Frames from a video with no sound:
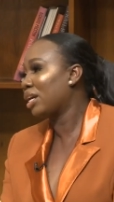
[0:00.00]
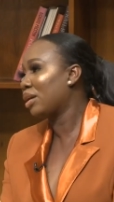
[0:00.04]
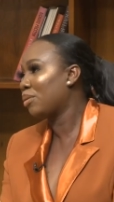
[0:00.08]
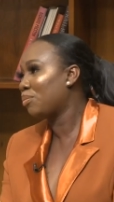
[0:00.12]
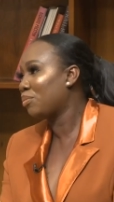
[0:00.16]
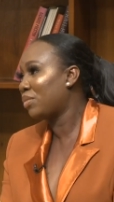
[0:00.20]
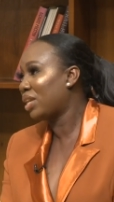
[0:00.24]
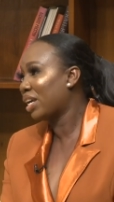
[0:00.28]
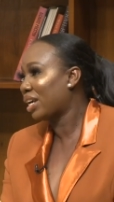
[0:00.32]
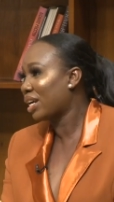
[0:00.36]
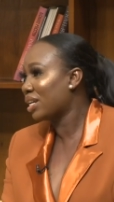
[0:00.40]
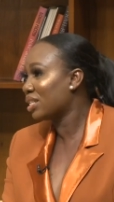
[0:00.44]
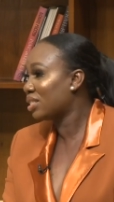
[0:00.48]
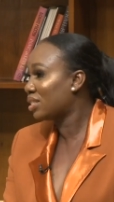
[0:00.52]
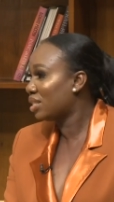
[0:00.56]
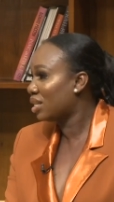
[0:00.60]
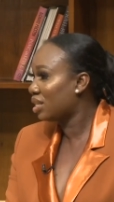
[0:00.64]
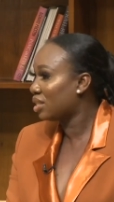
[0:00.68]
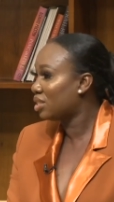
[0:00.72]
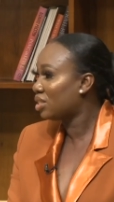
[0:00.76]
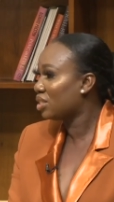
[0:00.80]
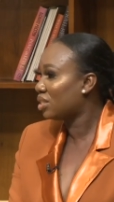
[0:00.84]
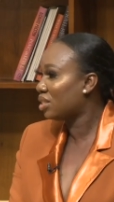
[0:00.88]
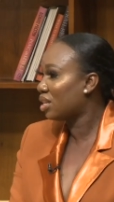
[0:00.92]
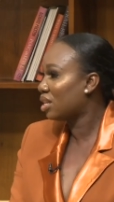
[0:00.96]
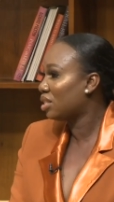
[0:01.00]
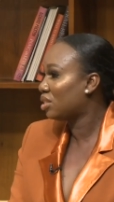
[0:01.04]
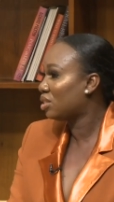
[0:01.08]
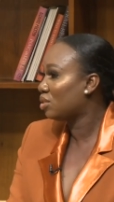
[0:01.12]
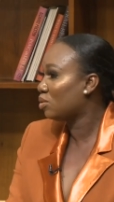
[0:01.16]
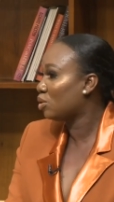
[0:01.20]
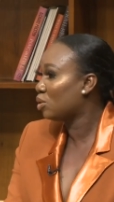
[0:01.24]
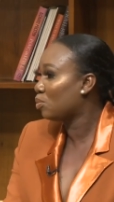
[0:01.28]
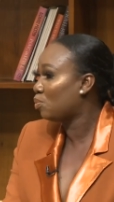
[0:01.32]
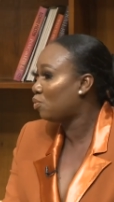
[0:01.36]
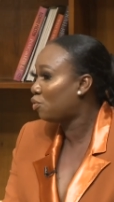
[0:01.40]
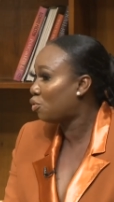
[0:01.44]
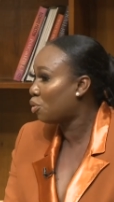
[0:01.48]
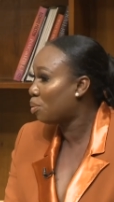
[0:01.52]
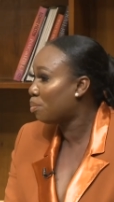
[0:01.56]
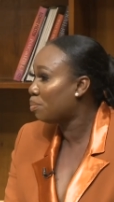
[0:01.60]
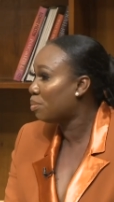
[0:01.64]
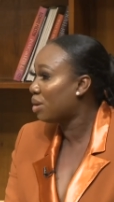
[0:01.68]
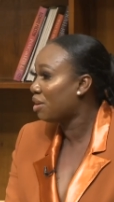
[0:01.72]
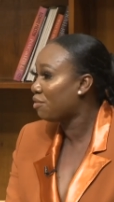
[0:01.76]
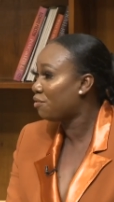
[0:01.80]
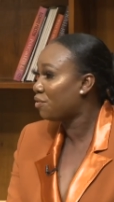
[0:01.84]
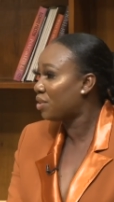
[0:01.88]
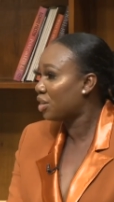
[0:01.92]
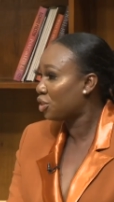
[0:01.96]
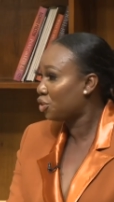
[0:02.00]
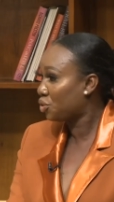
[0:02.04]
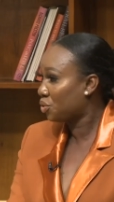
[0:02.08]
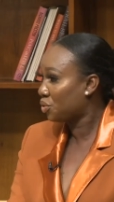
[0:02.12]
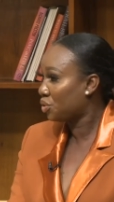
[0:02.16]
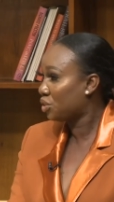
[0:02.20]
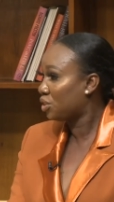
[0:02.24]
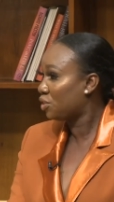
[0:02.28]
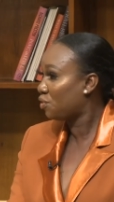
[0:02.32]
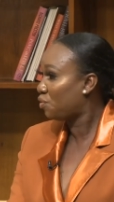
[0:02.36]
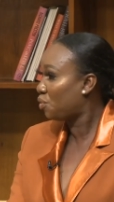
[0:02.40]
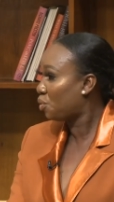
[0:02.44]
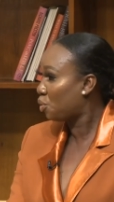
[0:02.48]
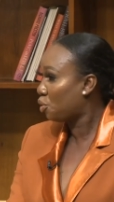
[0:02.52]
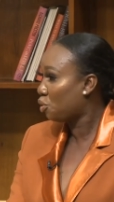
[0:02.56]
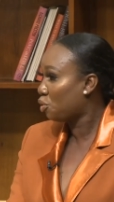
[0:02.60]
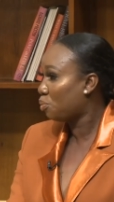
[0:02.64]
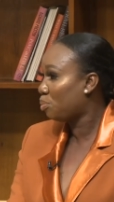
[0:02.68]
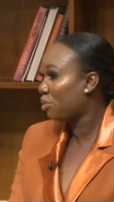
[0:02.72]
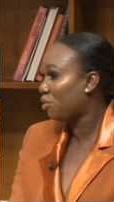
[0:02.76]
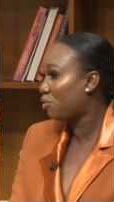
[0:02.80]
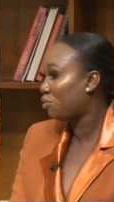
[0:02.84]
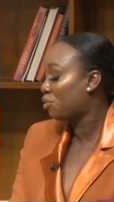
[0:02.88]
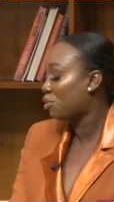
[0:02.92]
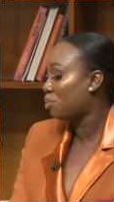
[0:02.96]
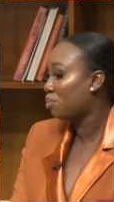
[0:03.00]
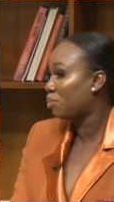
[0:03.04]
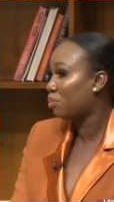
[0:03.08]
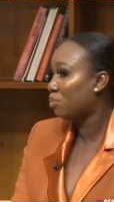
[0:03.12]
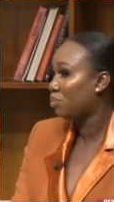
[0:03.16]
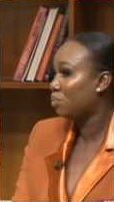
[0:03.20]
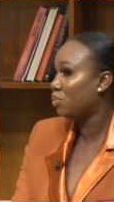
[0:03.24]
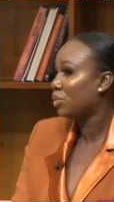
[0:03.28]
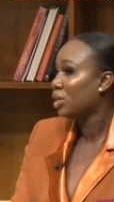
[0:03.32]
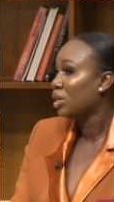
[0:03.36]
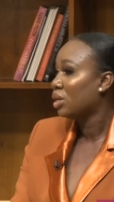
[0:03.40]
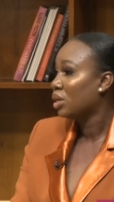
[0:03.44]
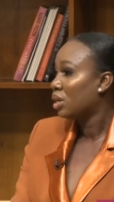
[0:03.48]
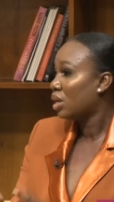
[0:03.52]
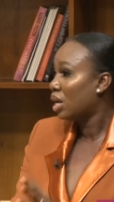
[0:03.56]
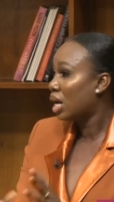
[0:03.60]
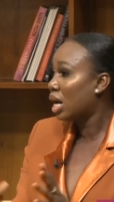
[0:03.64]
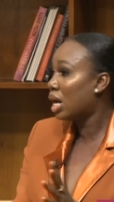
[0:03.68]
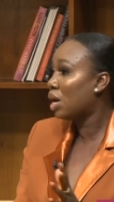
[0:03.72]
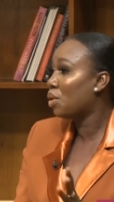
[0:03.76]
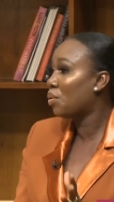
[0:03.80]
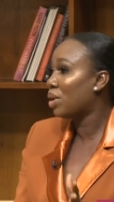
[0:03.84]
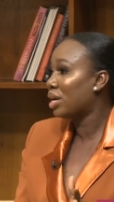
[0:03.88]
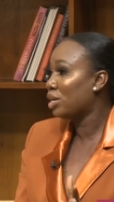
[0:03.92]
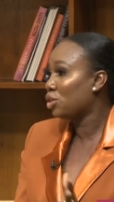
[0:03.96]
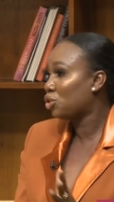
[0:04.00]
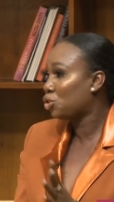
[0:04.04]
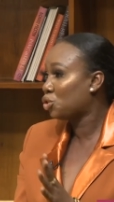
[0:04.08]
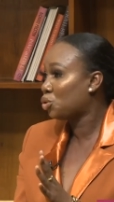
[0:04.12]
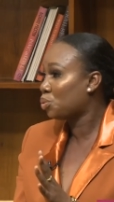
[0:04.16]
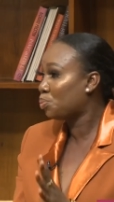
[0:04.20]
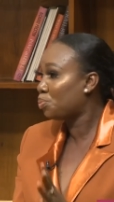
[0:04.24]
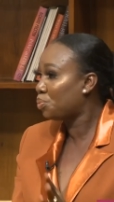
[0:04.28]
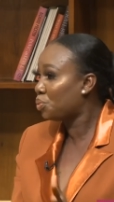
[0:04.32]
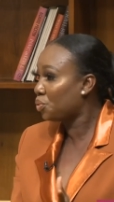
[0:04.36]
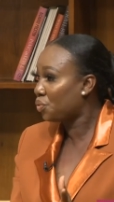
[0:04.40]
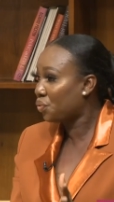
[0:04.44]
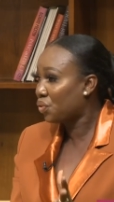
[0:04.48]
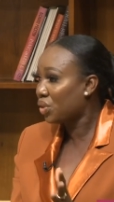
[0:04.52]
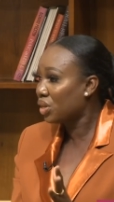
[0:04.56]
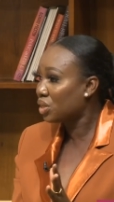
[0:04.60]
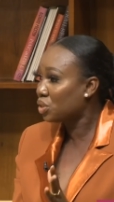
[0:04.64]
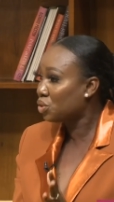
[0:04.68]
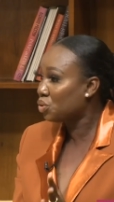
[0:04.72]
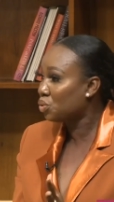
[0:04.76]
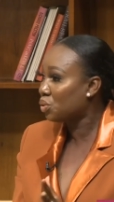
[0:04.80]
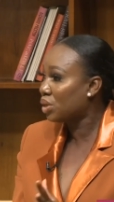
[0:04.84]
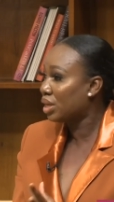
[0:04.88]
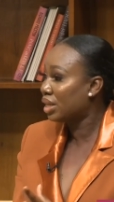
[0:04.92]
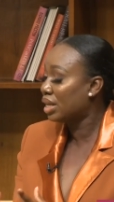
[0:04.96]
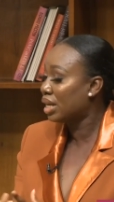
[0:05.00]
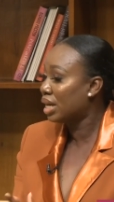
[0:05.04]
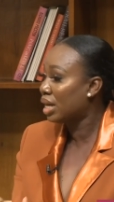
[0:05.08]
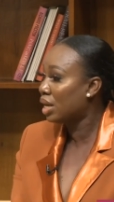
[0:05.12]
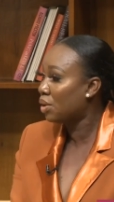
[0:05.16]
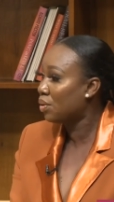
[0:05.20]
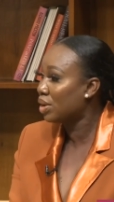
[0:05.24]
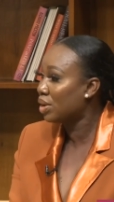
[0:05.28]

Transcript: um, like I said, she said from my fashion, she followed me from how I used to put things together, how